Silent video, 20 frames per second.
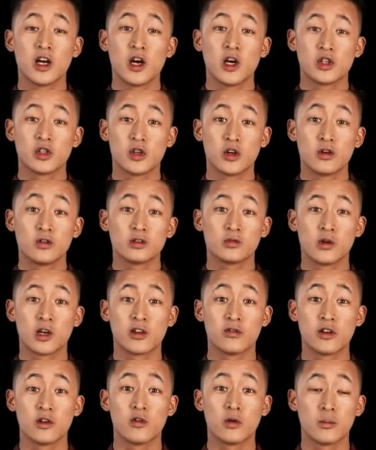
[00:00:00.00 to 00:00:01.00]
choose one
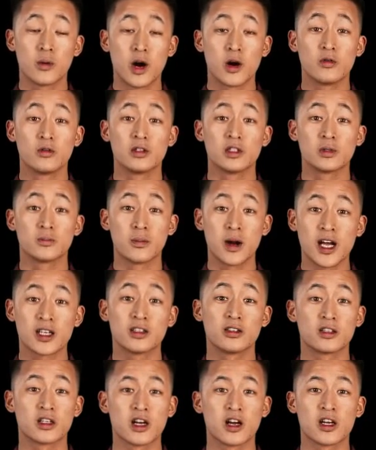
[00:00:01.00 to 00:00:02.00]
of your opponent's
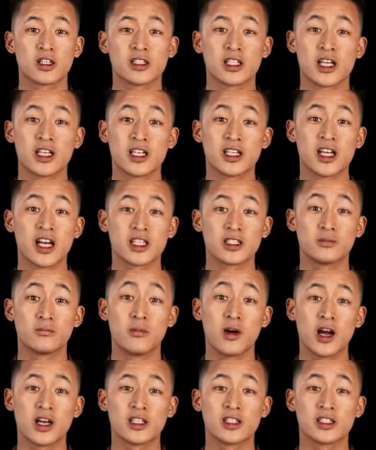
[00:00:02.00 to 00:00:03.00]
battle cards and it gets
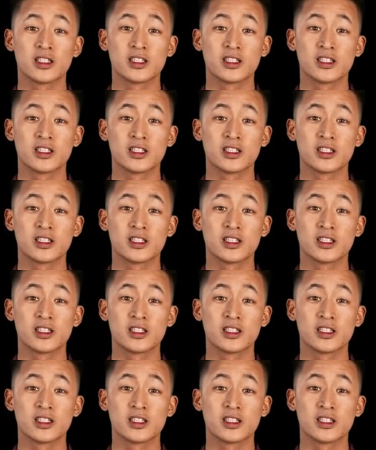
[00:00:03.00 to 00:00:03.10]
minus